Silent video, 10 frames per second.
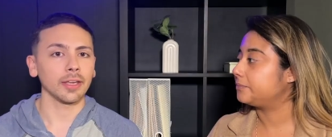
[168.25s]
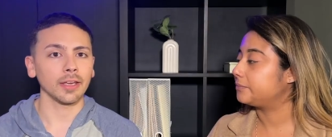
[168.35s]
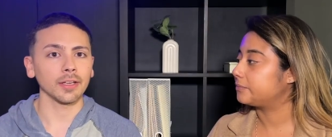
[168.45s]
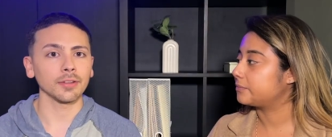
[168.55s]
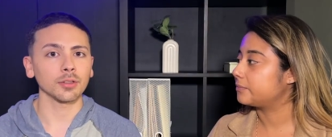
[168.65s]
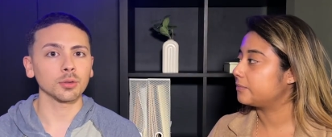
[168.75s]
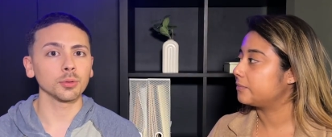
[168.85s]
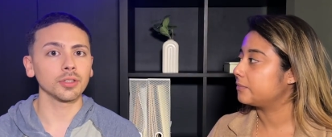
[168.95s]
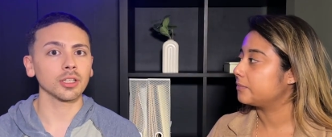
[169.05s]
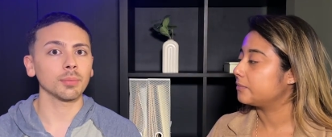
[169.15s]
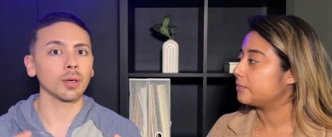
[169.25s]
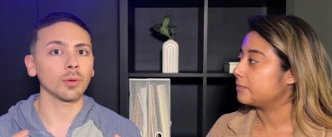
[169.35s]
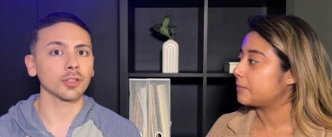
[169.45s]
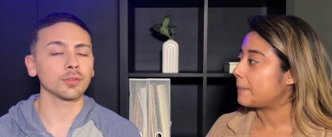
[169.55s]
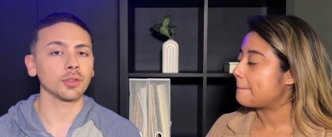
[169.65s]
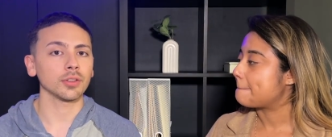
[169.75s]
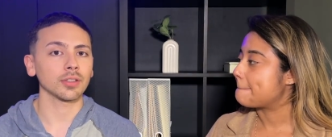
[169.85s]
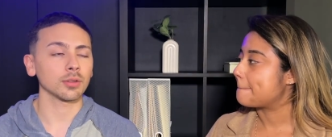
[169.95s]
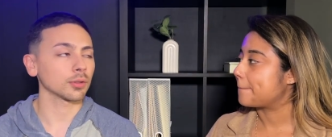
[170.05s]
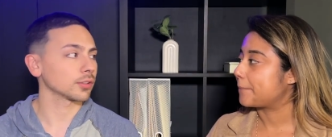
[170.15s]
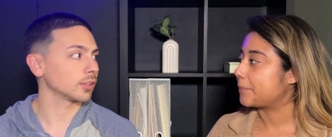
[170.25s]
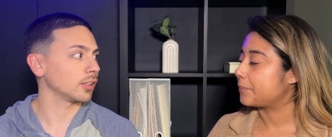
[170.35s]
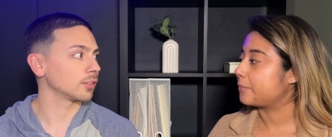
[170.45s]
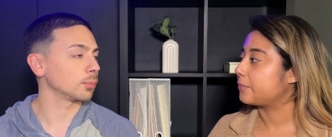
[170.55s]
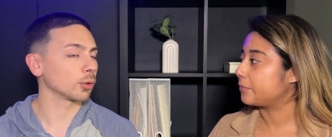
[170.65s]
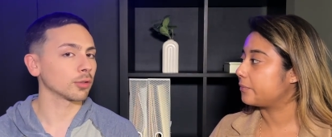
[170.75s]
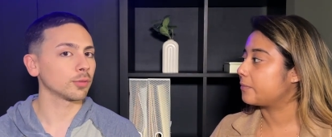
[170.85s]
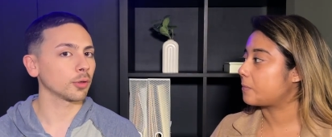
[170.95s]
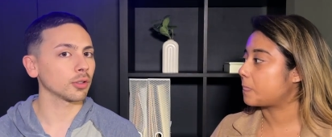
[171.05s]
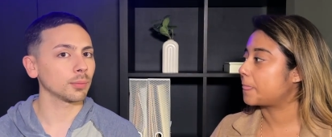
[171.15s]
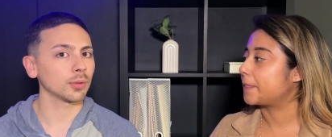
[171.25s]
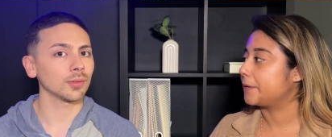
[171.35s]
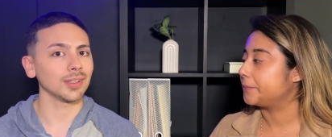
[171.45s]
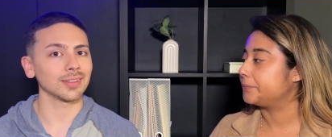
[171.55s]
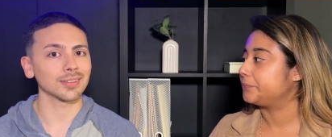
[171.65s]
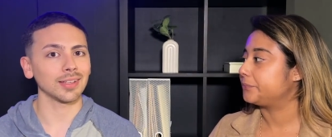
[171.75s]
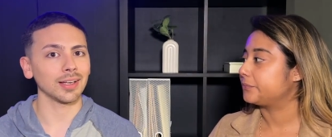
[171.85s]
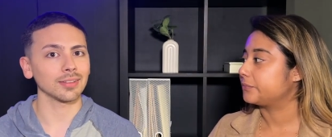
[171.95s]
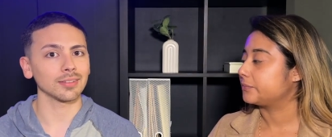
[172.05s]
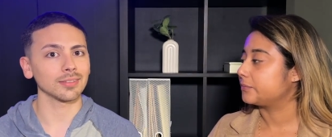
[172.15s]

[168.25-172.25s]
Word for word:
Speaker 1: And the cool thing about Westfield is, like Laura said, it's more affordable. It's not